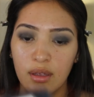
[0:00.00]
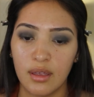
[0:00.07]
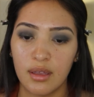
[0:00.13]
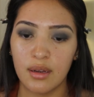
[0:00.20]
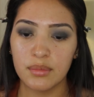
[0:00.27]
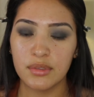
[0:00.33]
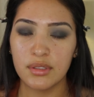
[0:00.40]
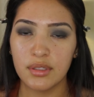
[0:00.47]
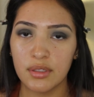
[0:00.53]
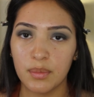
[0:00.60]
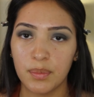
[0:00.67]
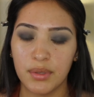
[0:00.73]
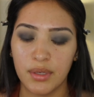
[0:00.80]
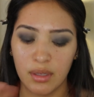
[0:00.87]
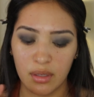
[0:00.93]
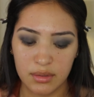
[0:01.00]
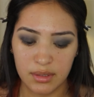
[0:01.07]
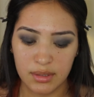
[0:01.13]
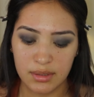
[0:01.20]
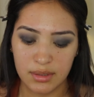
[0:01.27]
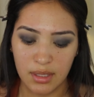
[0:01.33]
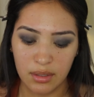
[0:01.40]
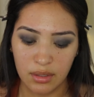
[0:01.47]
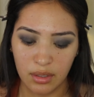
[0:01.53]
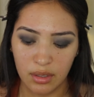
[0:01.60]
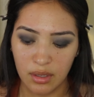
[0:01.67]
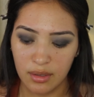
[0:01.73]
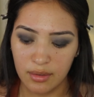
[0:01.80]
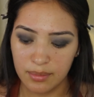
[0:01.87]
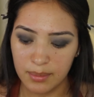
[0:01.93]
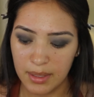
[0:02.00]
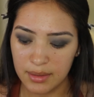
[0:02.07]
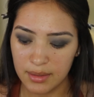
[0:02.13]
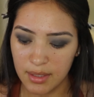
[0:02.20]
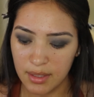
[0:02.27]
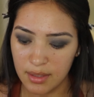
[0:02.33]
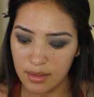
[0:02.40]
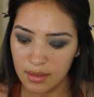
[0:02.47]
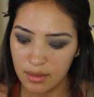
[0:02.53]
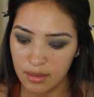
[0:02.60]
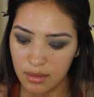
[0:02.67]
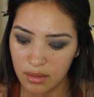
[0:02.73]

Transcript: and I'm just gonna put it on the center of my lid.